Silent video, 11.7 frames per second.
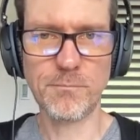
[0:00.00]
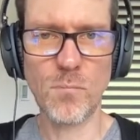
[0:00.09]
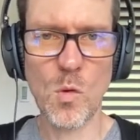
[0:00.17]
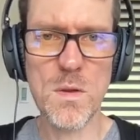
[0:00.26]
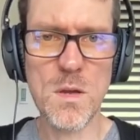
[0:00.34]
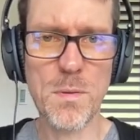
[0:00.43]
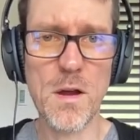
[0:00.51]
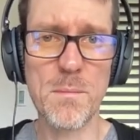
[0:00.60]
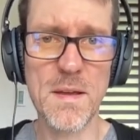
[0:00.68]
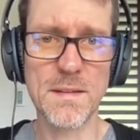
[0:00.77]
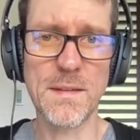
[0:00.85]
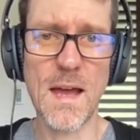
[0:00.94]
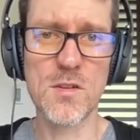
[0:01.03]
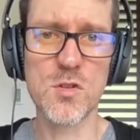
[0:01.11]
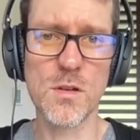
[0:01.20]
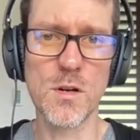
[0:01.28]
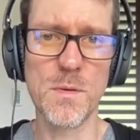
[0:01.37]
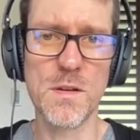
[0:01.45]
We could probably make this outro a
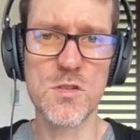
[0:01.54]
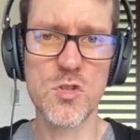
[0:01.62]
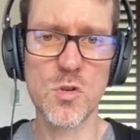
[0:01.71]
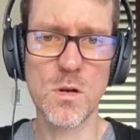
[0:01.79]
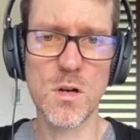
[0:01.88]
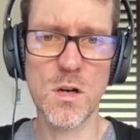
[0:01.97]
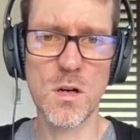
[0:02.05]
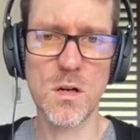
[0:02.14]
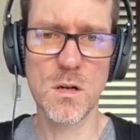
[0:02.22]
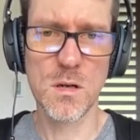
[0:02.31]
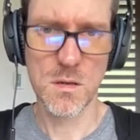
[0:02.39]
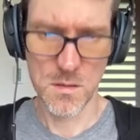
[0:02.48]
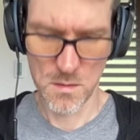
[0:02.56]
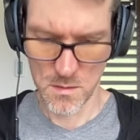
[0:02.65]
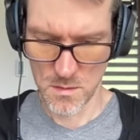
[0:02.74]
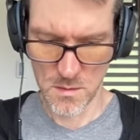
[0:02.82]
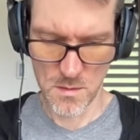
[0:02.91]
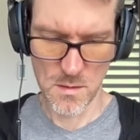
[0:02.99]
little bit shorter.
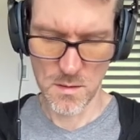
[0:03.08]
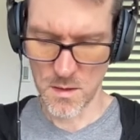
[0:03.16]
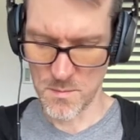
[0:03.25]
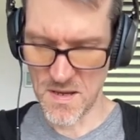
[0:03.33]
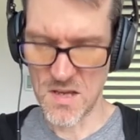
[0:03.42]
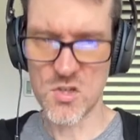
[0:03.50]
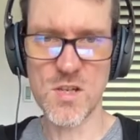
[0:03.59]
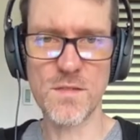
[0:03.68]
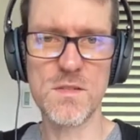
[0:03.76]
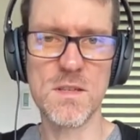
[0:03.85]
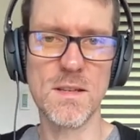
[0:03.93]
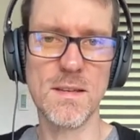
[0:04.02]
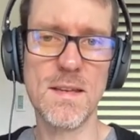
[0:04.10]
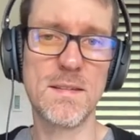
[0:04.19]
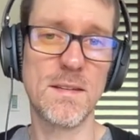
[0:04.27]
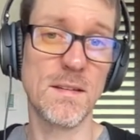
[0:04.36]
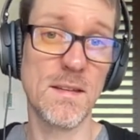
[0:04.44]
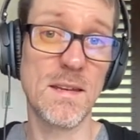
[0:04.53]
Command Shift Delete to
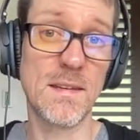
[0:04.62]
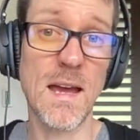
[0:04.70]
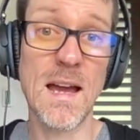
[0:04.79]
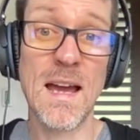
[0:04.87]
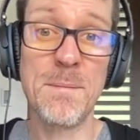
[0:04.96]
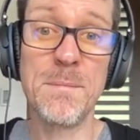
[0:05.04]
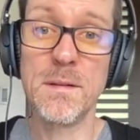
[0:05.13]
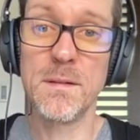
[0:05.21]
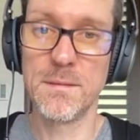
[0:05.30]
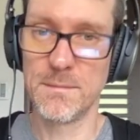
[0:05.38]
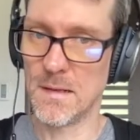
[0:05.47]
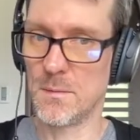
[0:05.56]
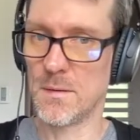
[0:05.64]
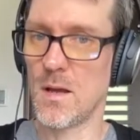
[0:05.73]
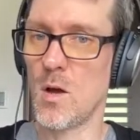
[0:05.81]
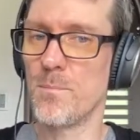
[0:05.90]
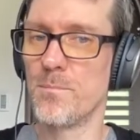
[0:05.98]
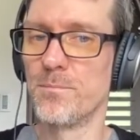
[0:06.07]
delete time. There we
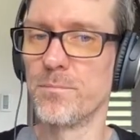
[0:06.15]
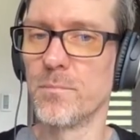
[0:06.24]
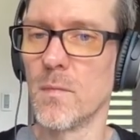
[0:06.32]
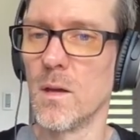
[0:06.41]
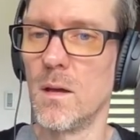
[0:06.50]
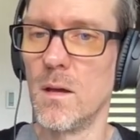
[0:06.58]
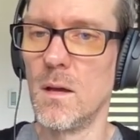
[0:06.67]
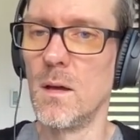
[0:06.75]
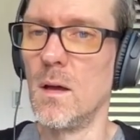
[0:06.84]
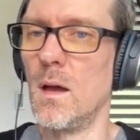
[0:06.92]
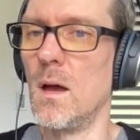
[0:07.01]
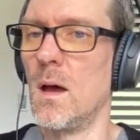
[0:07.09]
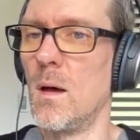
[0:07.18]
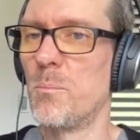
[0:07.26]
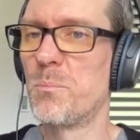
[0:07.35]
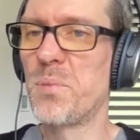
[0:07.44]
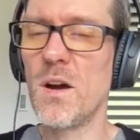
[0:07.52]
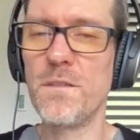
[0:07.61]
go.
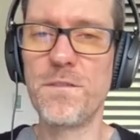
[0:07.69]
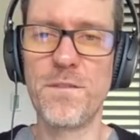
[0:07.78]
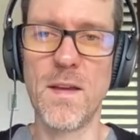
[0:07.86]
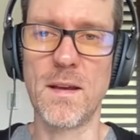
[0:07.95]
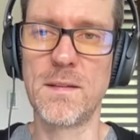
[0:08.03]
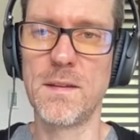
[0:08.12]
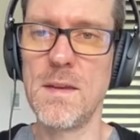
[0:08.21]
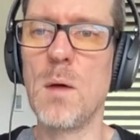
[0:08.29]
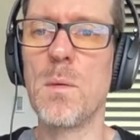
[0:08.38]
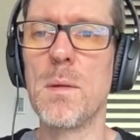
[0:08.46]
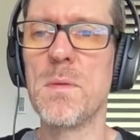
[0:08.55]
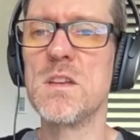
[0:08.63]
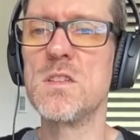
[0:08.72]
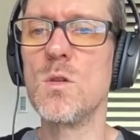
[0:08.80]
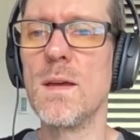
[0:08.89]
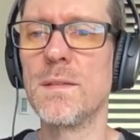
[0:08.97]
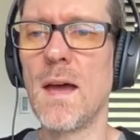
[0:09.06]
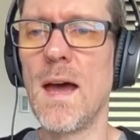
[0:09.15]
Perfect. Now what I'm going to do is